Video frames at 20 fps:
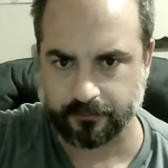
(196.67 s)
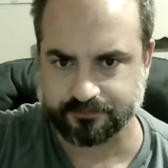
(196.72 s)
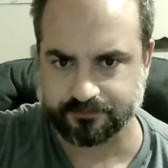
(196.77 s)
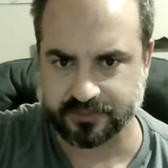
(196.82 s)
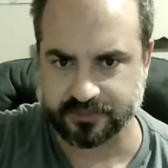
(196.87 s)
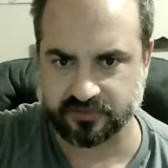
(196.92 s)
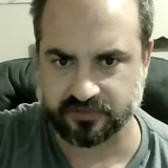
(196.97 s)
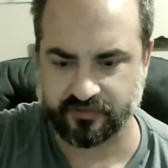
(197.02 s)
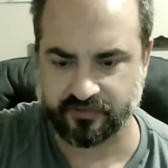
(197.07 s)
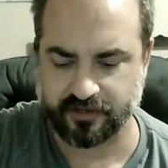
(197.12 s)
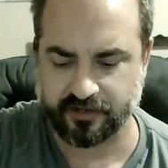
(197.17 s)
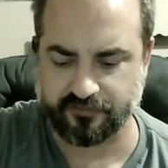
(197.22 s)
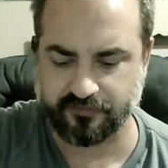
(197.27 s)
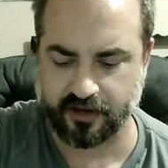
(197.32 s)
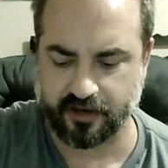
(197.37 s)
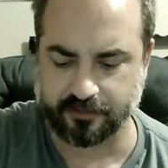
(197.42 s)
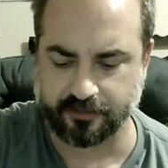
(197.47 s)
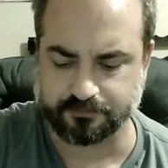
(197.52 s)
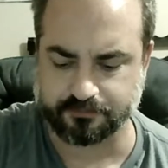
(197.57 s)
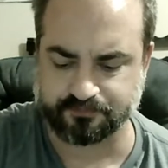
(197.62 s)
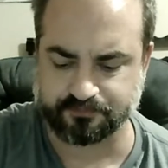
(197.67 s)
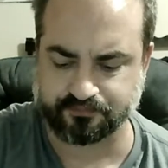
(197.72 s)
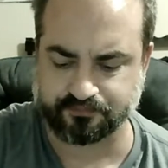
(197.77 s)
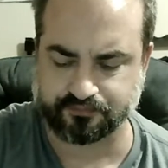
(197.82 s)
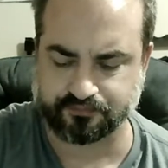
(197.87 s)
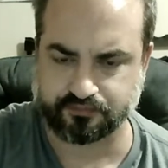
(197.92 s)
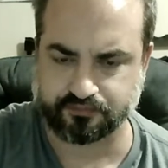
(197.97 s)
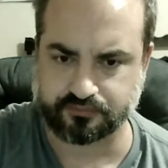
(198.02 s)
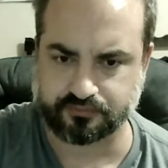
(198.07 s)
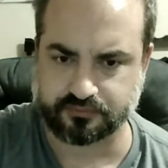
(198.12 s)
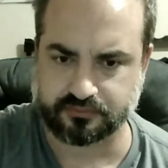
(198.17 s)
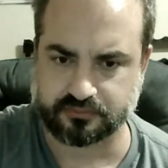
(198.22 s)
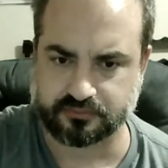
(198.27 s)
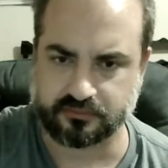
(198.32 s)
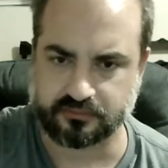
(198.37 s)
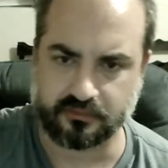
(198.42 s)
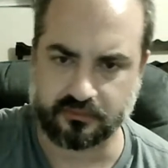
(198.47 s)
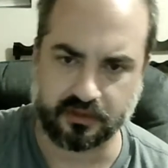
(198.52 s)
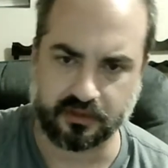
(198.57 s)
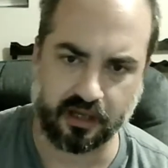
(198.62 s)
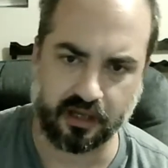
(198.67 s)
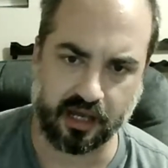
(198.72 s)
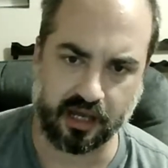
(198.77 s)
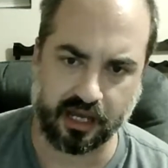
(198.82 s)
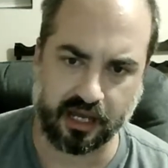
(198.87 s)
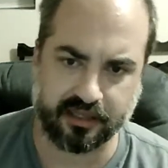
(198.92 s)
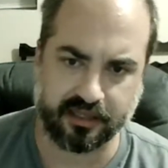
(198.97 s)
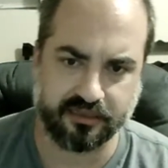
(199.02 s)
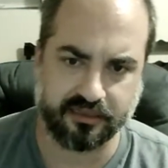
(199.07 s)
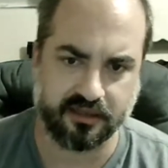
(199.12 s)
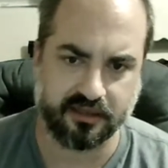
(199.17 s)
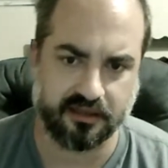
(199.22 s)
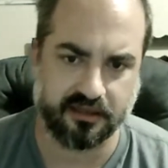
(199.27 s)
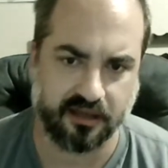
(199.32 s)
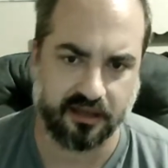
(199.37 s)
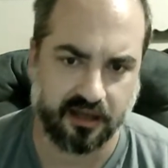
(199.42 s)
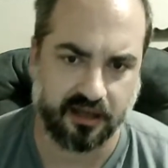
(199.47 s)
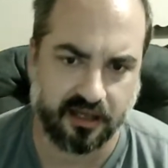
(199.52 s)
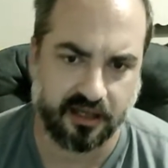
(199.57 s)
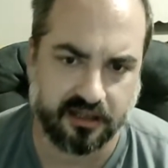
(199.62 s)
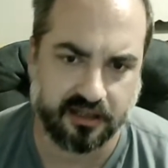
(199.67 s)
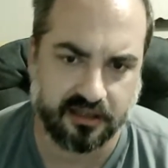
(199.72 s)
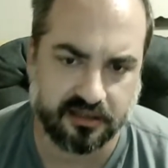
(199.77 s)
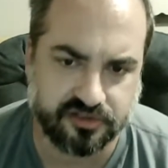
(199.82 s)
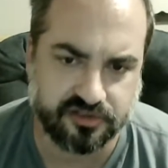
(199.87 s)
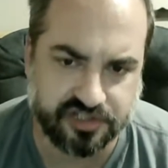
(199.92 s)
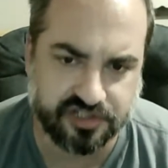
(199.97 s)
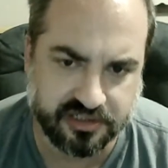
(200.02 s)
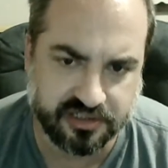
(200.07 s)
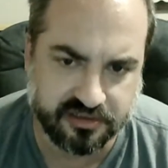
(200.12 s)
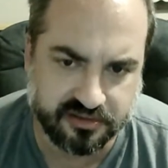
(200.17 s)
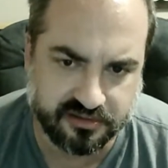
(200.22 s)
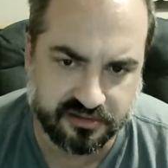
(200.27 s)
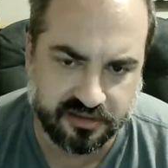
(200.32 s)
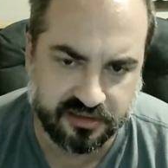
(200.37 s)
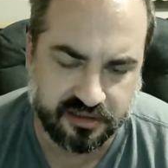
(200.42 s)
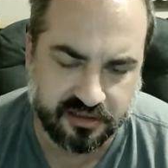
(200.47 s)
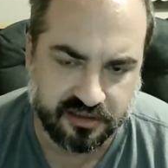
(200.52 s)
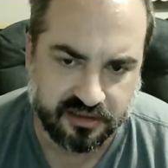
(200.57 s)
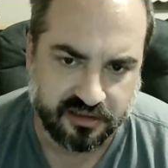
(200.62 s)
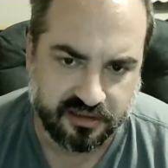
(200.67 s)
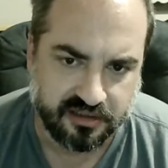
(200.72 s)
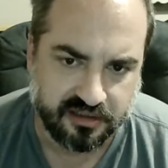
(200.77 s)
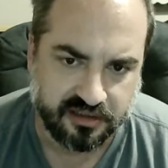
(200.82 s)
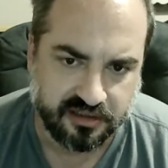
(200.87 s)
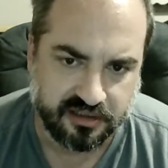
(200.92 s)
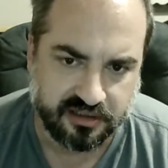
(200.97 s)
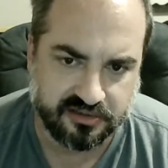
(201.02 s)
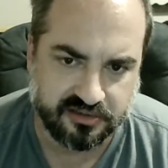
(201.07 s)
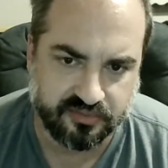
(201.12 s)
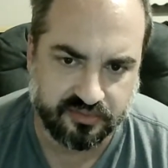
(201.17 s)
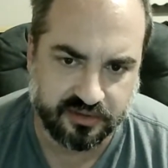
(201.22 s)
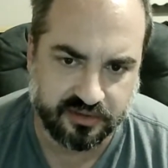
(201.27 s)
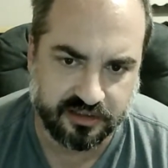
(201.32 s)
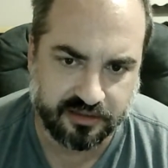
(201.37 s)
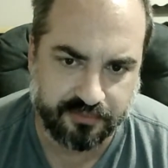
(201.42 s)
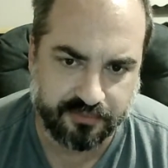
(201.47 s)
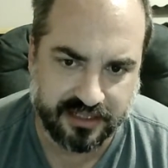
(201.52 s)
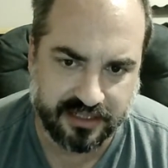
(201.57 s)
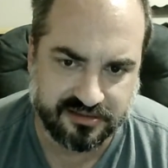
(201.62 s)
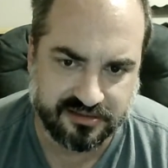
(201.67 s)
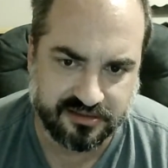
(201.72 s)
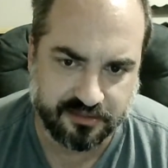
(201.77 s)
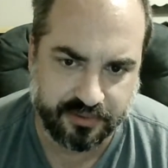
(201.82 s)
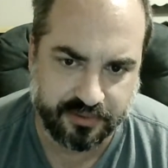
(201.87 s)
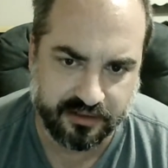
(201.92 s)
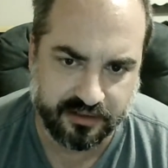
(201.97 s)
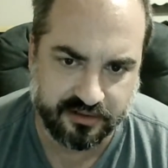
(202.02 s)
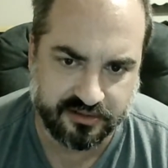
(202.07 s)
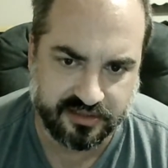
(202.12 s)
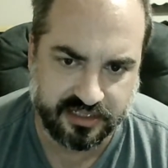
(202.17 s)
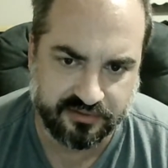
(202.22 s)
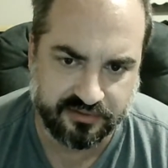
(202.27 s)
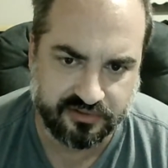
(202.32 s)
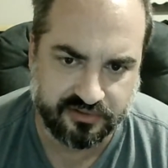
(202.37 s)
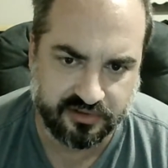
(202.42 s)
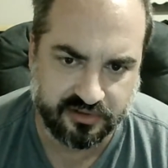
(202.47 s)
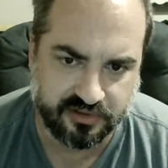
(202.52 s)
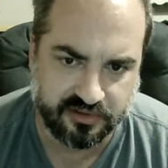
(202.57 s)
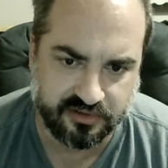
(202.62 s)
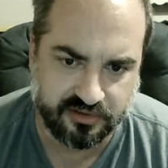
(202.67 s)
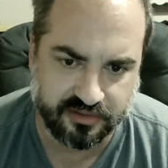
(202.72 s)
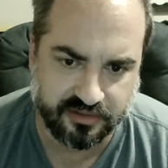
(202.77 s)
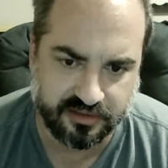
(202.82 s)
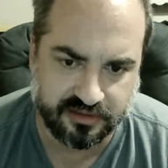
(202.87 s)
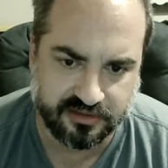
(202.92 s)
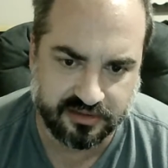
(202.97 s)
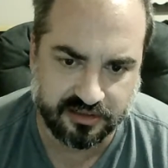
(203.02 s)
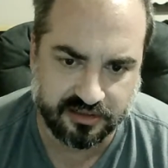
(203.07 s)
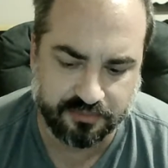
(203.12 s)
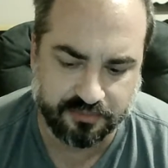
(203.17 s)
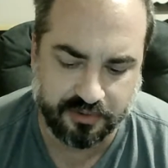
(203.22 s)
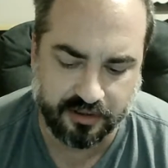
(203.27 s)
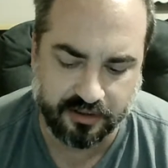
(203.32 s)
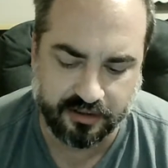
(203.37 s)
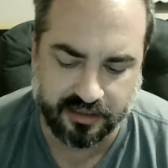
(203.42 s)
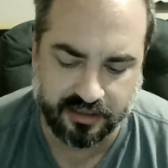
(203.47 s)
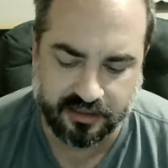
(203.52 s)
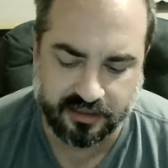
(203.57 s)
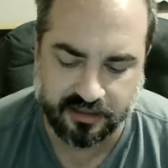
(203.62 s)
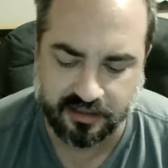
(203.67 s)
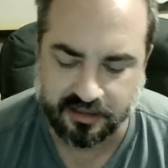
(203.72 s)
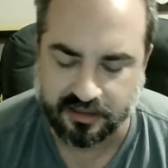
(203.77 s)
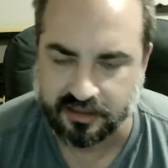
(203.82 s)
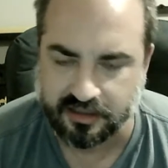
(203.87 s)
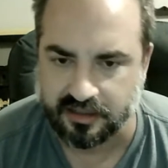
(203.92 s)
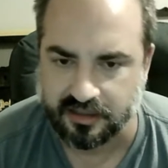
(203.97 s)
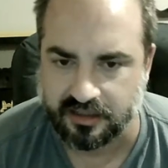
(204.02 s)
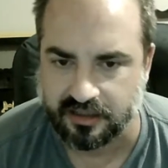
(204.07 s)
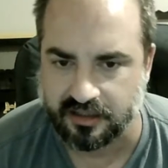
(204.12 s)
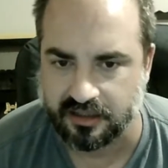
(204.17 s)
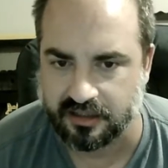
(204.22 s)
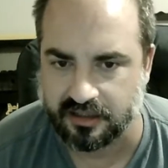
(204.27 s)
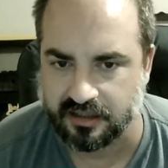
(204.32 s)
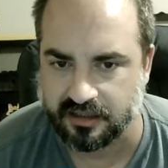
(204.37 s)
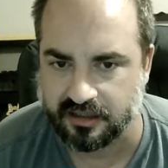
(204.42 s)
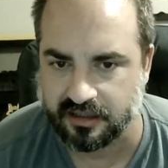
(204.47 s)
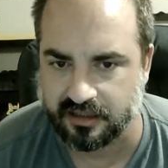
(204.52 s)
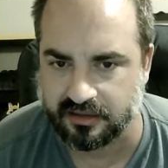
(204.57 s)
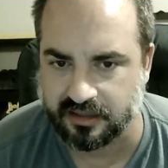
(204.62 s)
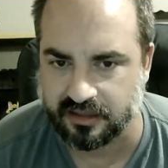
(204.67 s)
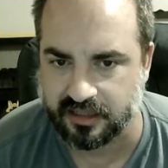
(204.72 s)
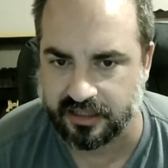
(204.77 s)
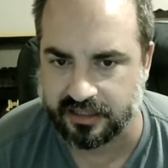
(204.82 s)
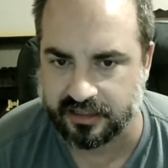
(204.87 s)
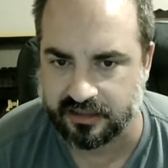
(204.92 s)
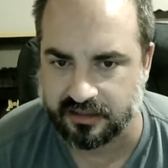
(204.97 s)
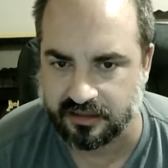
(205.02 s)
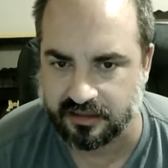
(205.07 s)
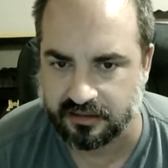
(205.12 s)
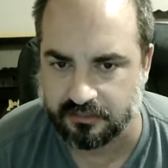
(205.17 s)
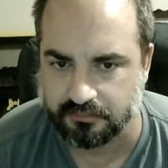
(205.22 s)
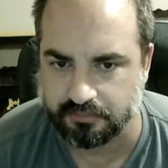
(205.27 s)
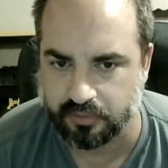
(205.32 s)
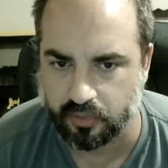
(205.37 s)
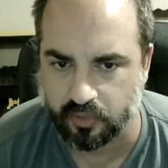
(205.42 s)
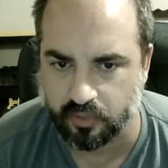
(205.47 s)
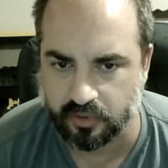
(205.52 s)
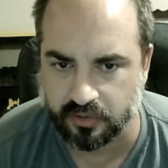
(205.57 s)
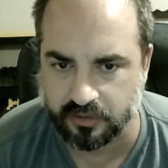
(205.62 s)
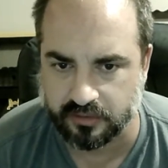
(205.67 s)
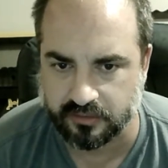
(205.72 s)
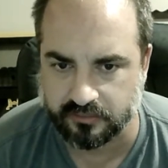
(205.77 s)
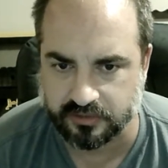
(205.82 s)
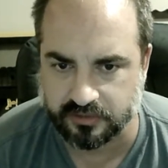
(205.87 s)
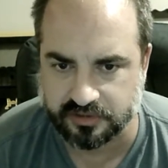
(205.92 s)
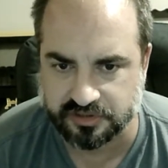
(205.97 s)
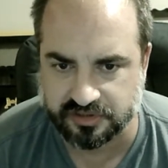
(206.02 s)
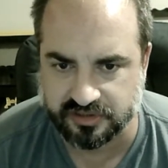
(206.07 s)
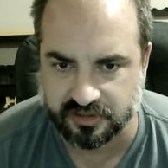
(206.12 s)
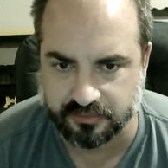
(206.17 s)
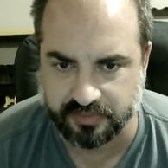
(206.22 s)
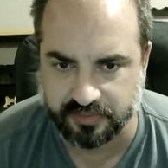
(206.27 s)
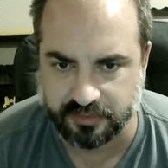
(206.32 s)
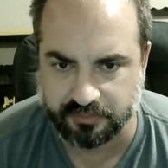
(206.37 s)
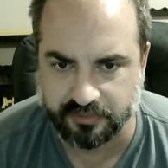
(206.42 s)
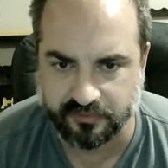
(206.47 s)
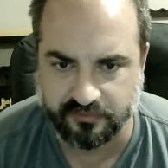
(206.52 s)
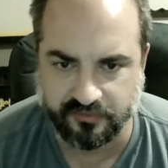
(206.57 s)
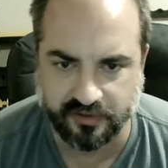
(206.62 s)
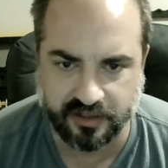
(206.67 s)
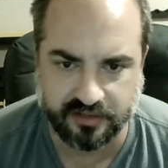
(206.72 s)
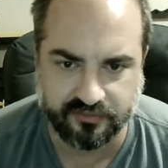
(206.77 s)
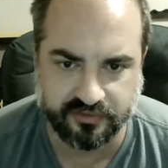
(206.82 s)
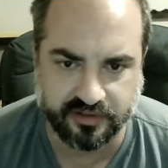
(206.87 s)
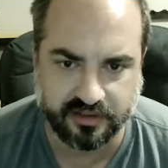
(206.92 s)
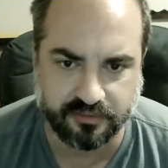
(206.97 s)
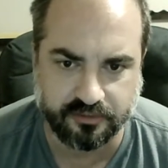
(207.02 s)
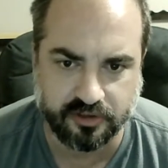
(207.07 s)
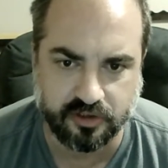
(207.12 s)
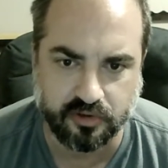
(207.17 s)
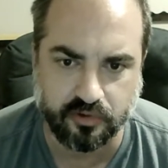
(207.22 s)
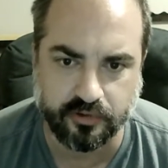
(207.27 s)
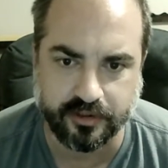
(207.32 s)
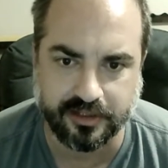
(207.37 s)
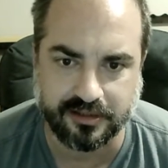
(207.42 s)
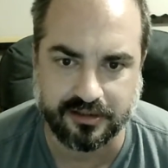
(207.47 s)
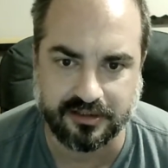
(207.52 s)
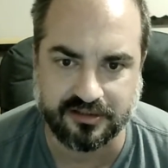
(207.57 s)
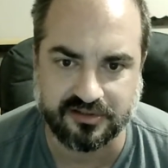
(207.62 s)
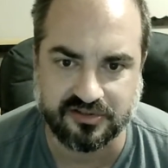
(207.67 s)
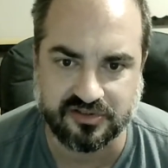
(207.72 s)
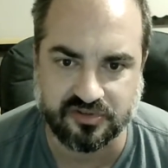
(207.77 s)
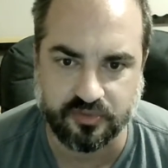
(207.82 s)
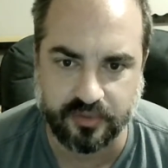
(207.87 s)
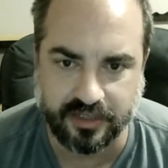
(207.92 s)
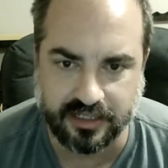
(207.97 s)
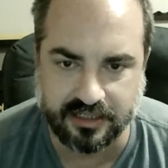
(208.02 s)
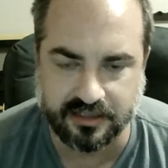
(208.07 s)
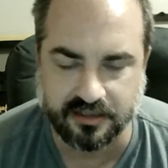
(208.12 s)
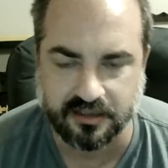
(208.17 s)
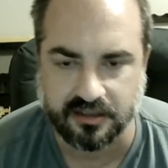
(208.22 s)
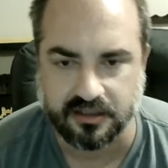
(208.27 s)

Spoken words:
it's very fine. I think chilled, it's one of the best aperitifs you can do at a dinner party. Unlike port, which some people find very cloyingly sweet,